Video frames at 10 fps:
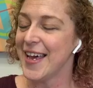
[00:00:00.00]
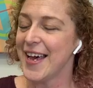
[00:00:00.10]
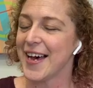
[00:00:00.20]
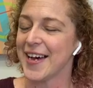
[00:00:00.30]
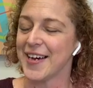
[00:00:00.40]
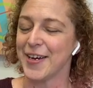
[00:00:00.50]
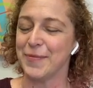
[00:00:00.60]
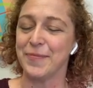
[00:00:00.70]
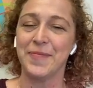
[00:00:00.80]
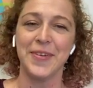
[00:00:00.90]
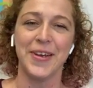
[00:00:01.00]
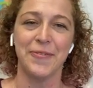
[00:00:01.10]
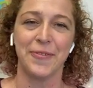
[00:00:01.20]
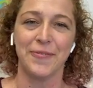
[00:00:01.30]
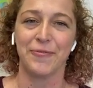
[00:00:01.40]
um,
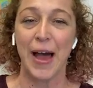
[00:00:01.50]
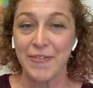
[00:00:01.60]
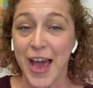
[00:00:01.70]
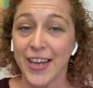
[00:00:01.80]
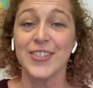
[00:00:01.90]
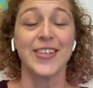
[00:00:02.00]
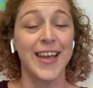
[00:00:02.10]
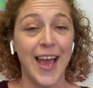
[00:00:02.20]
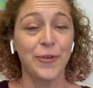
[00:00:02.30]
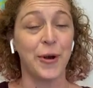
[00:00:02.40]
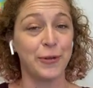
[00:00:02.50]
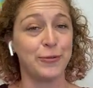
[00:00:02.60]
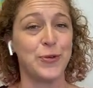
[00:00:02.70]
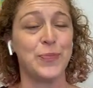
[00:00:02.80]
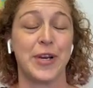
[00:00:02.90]
I've actually had quite a
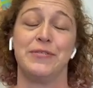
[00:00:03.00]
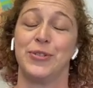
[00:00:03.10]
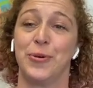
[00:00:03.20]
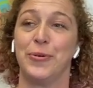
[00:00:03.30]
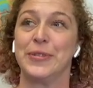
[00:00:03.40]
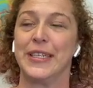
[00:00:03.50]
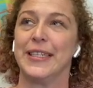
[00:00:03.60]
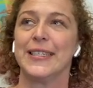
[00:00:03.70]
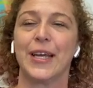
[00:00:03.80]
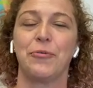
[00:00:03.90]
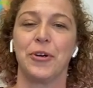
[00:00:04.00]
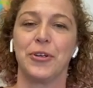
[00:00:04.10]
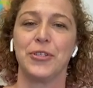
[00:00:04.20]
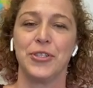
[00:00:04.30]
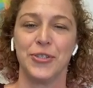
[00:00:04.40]
few brave souls, at least like one
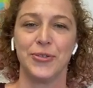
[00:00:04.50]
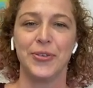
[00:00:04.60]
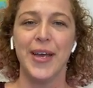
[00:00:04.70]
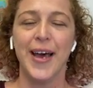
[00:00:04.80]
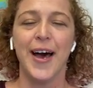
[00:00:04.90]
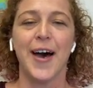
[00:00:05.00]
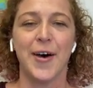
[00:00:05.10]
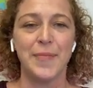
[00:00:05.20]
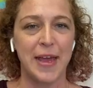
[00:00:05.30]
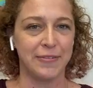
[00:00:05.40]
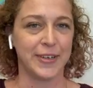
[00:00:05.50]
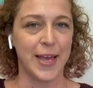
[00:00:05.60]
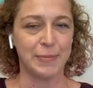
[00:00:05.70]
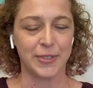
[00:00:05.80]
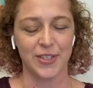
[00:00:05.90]
or two every
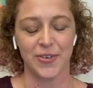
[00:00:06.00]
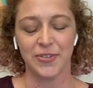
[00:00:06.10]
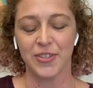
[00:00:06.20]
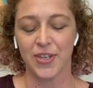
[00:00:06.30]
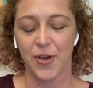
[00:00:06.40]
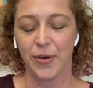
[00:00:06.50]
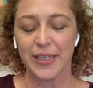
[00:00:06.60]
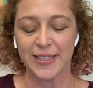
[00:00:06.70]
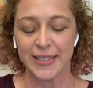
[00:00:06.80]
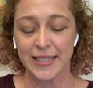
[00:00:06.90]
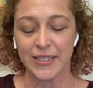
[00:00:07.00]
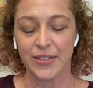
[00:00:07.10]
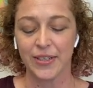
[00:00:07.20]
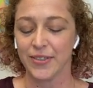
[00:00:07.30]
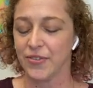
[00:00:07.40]
episode. So it's
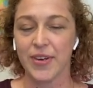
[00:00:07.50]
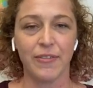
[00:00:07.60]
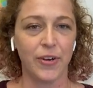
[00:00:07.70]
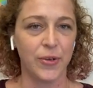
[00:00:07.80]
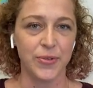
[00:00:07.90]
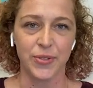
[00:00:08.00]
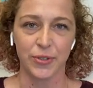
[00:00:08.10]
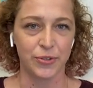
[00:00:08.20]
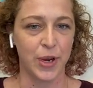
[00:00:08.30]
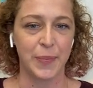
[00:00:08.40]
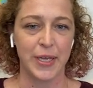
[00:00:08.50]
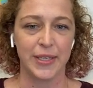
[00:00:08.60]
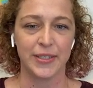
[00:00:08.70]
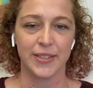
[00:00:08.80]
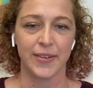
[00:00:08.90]
neat. You never know who's going to drop
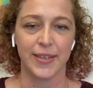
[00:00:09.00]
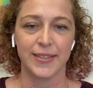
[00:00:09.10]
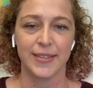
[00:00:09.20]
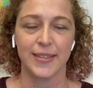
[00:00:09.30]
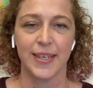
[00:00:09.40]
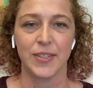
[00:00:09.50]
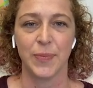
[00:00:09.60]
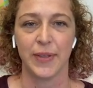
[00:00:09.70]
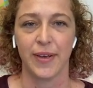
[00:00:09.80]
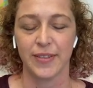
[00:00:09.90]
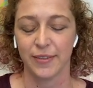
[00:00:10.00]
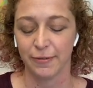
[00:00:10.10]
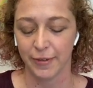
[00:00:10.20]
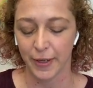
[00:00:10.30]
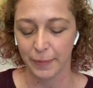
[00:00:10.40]
in. So that's been lots of
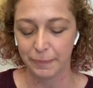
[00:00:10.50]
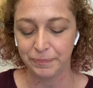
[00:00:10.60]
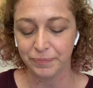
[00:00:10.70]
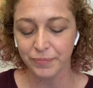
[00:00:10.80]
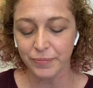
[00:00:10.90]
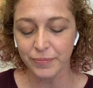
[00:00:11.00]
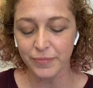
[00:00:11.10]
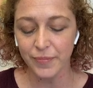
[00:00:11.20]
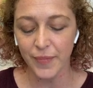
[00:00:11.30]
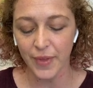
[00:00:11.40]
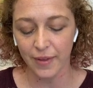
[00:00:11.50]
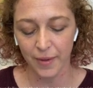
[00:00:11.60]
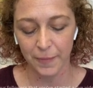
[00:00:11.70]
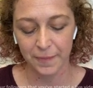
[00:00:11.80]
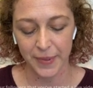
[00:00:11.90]
fun.
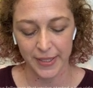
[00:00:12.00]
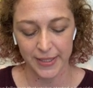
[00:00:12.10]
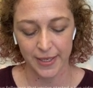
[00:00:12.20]
But